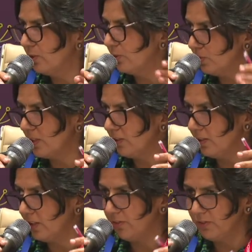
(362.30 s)
tools at
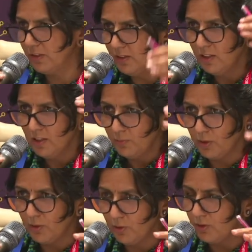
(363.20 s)
that level,
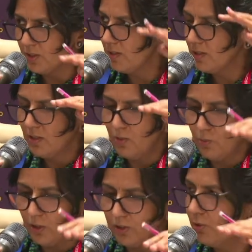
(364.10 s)
because
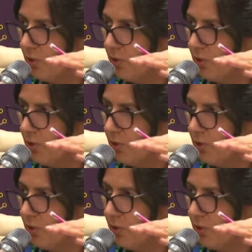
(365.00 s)
what you